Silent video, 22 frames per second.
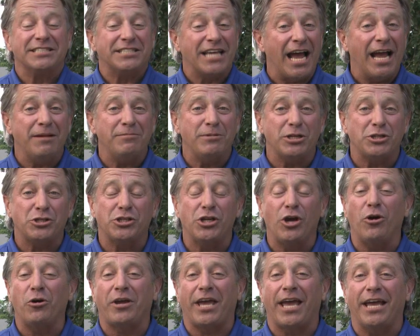and the uh,
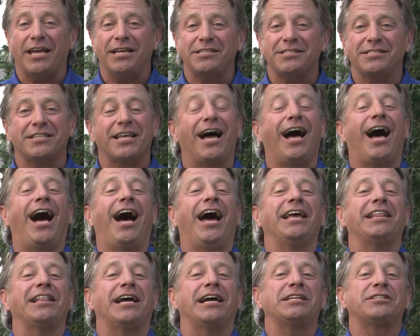coverage of the Iowa
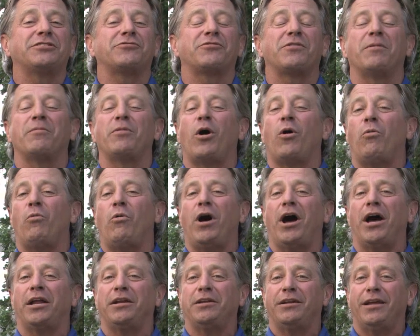State Fair. From the
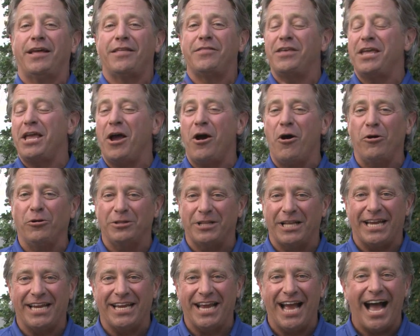one, the
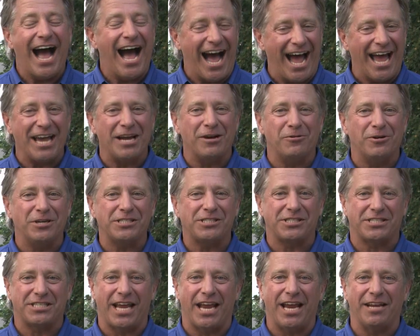only Iowa
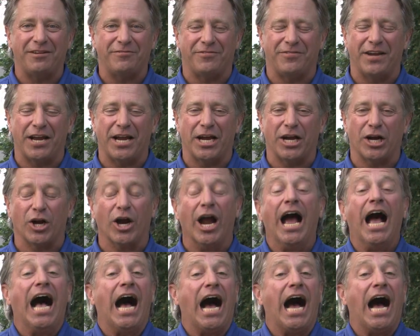State Fair.